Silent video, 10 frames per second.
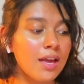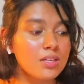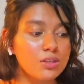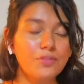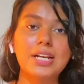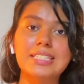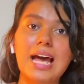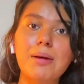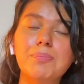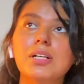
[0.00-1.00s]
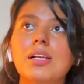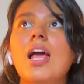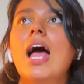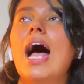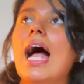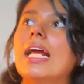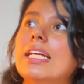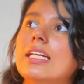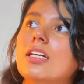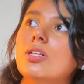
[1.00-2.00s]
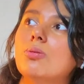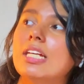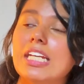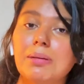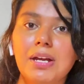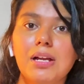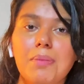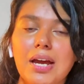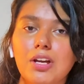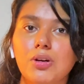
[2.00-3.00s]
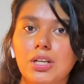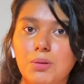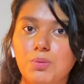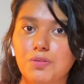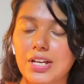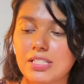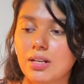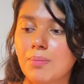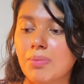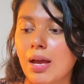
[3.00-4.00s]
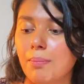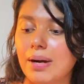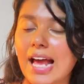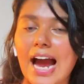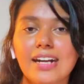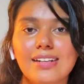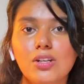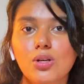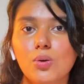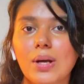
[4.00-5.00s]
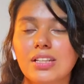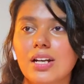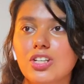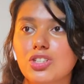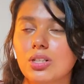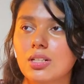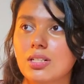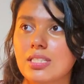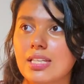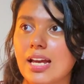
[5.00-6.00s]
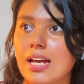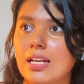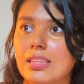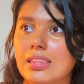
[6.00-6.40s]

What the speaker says: So for example, I needed to email my Korean professor, but I didn't know whether I should say